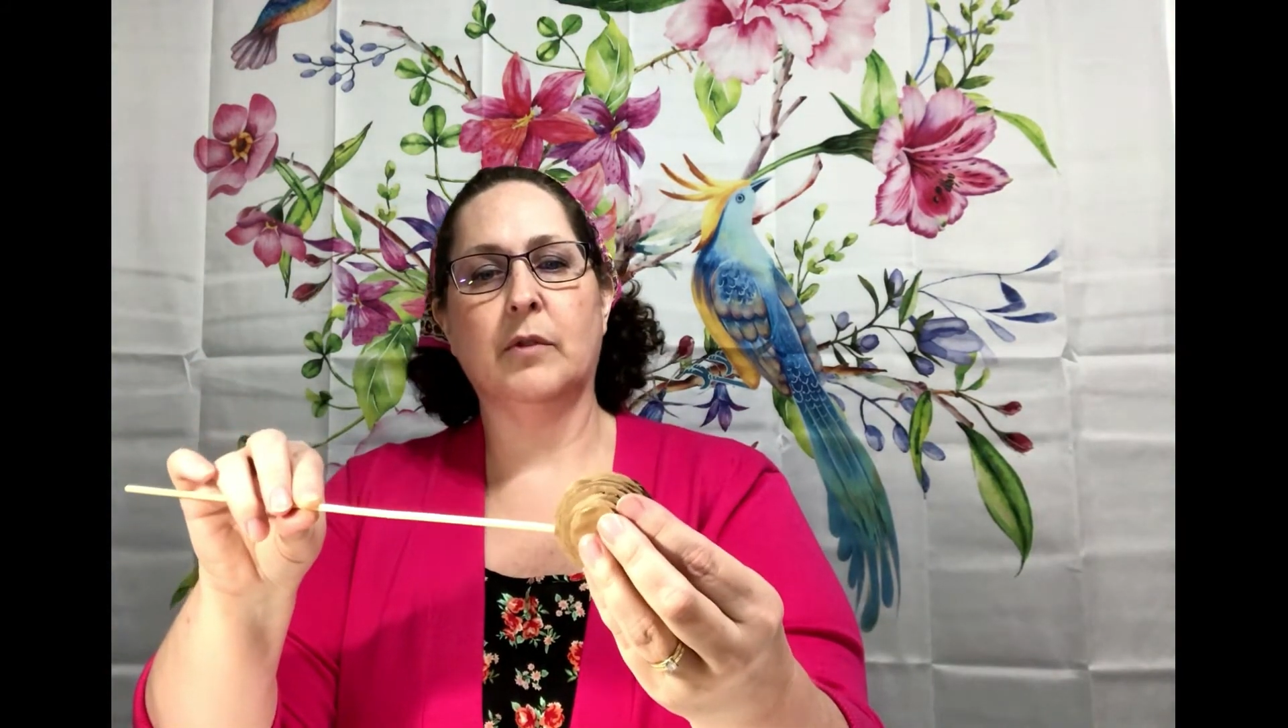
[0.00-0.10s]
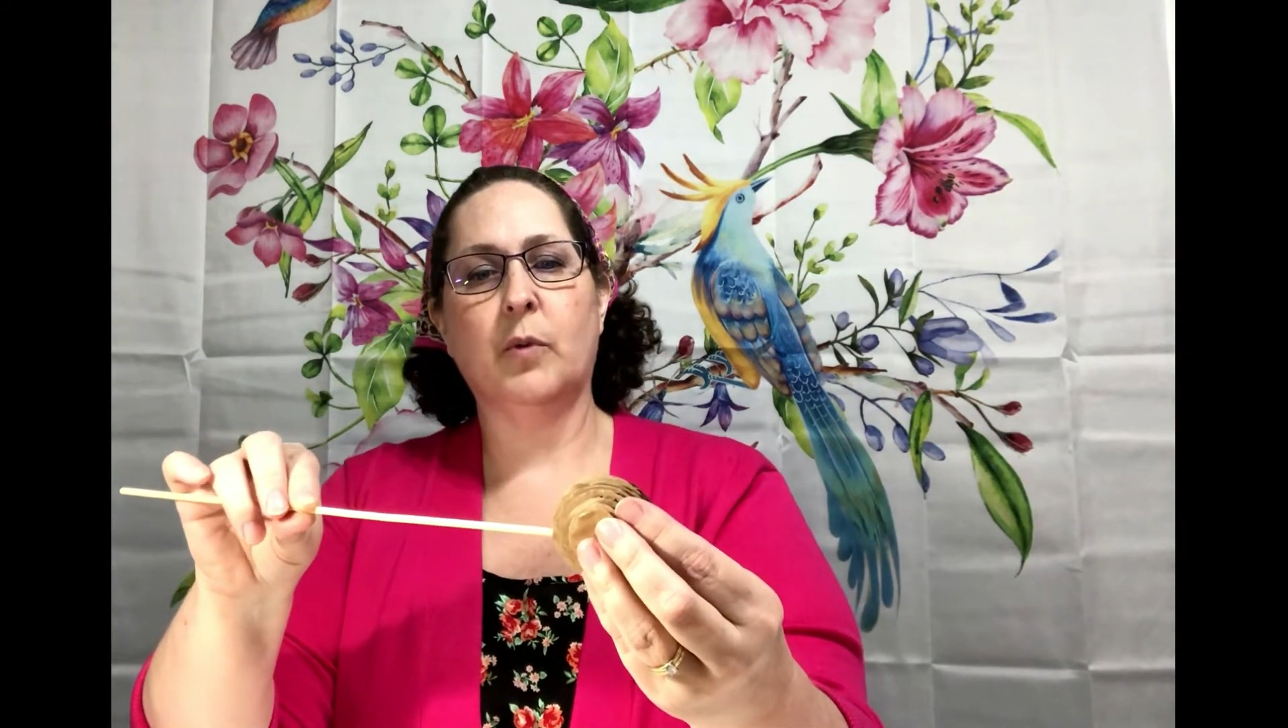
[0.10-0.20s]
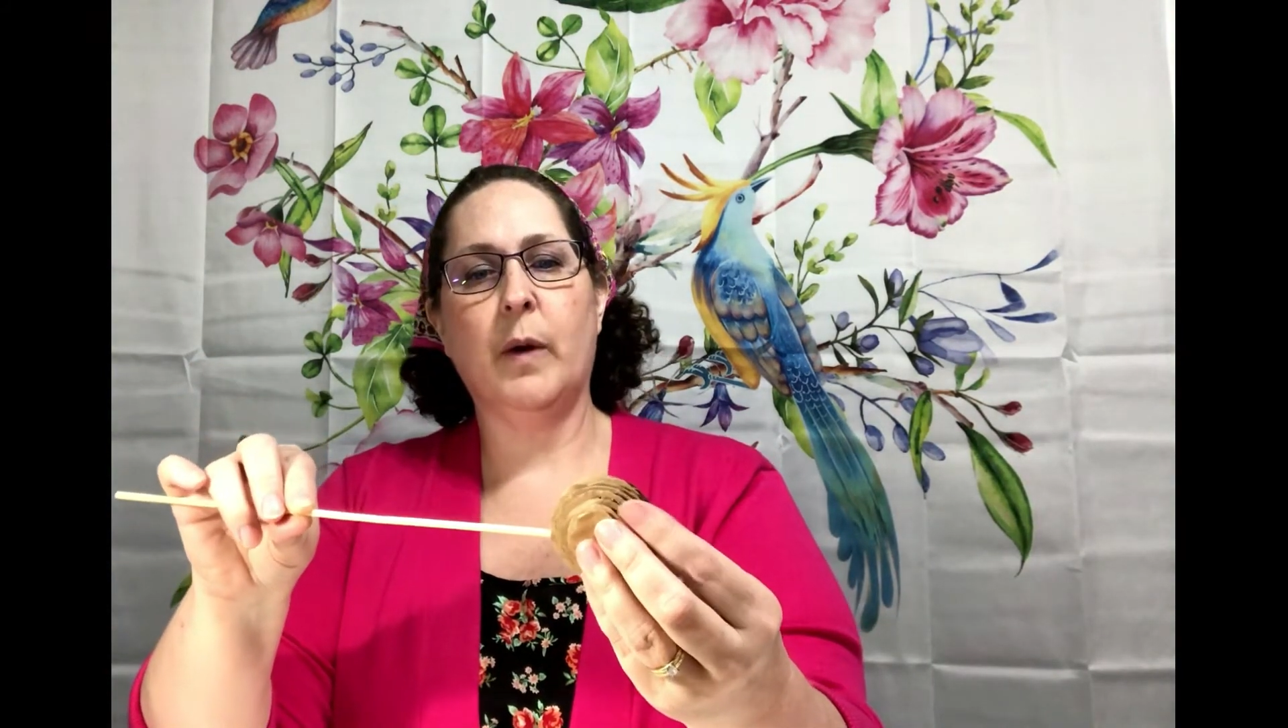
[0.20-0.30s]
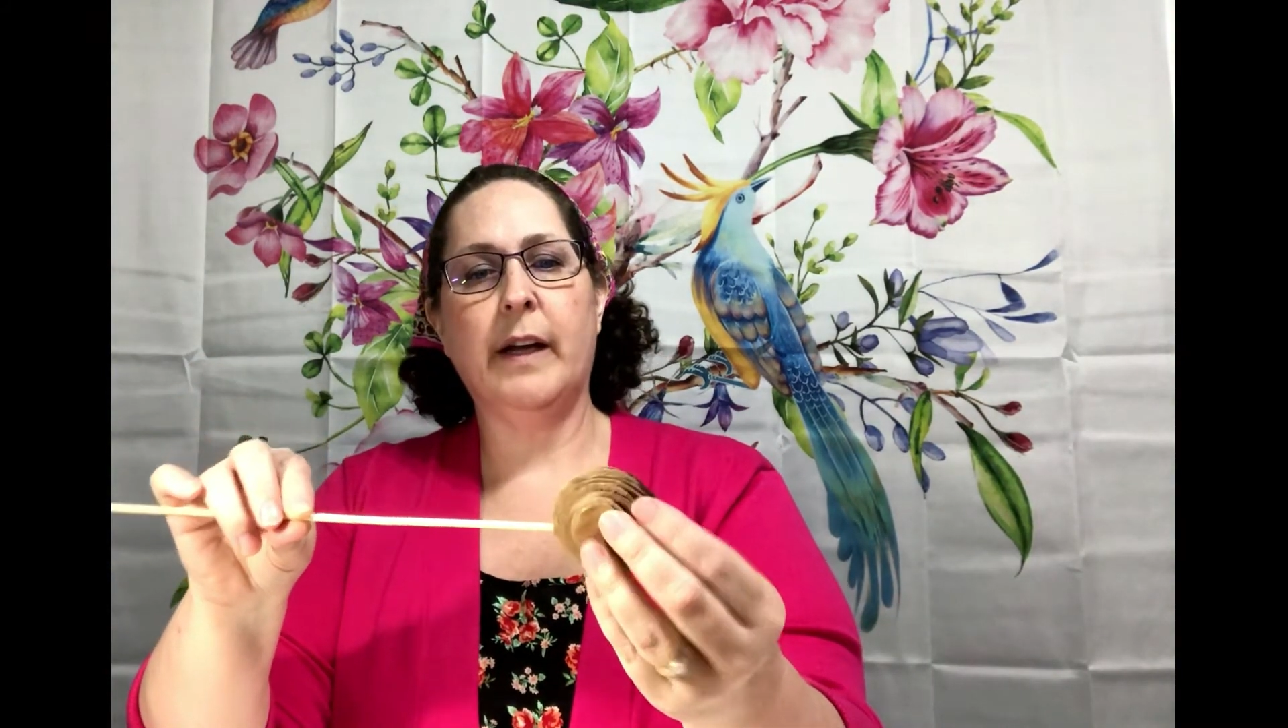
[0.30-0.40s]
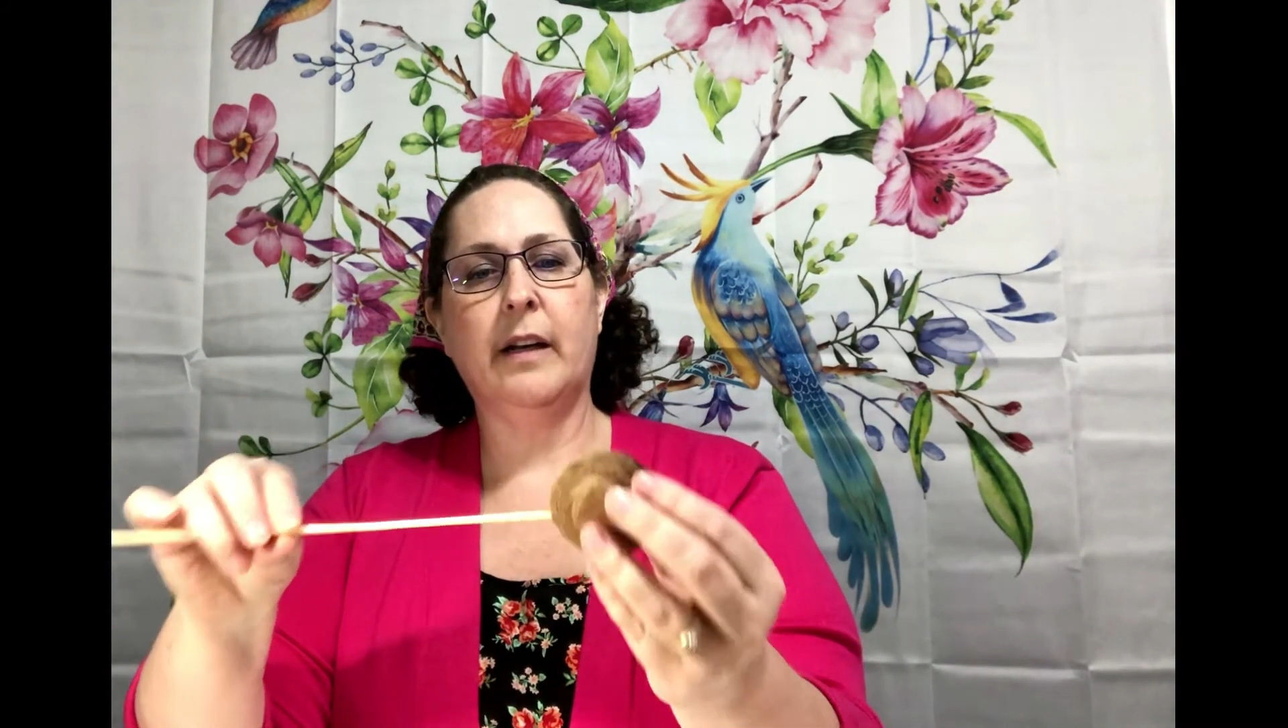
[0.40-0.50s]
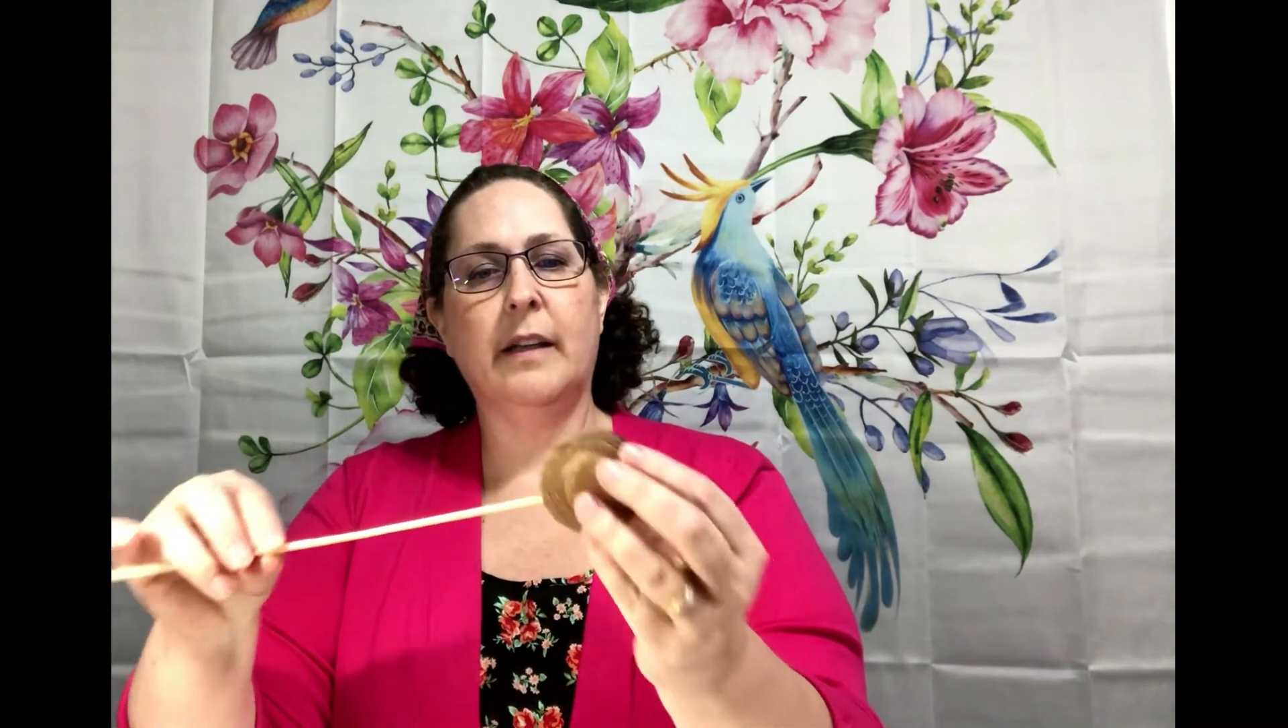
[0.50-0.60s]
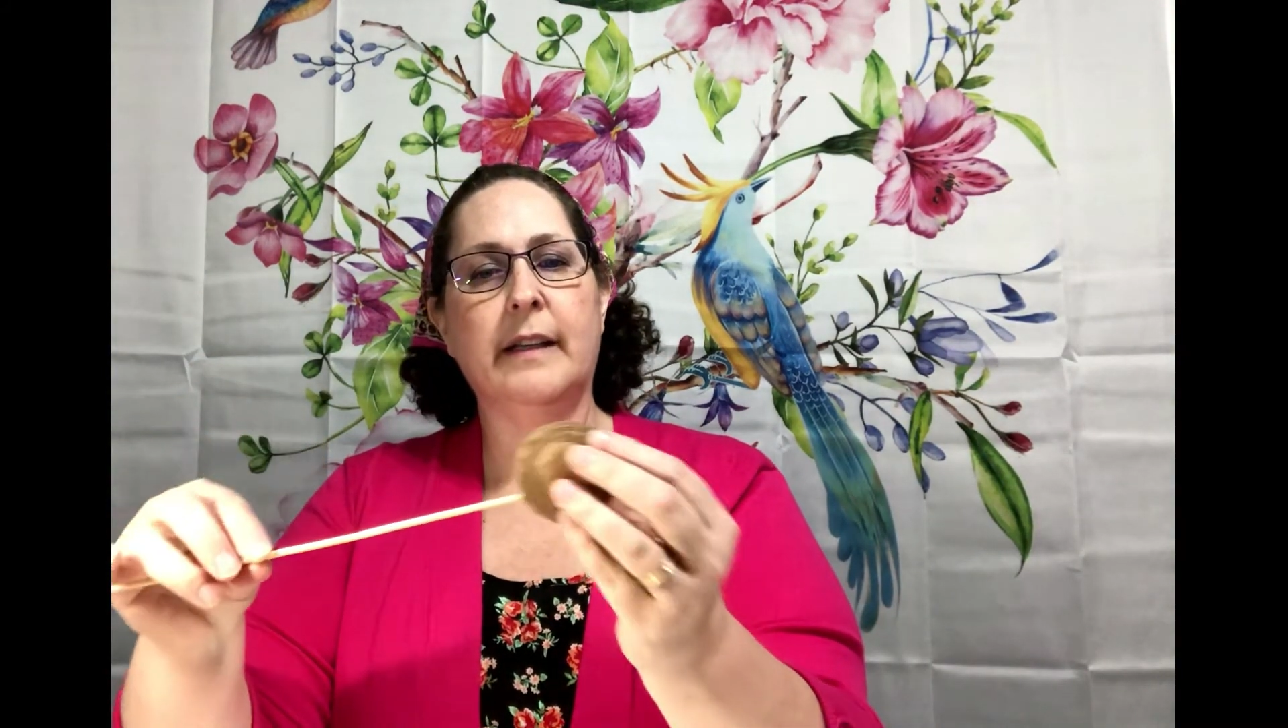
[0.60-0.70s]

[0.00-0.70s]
twine on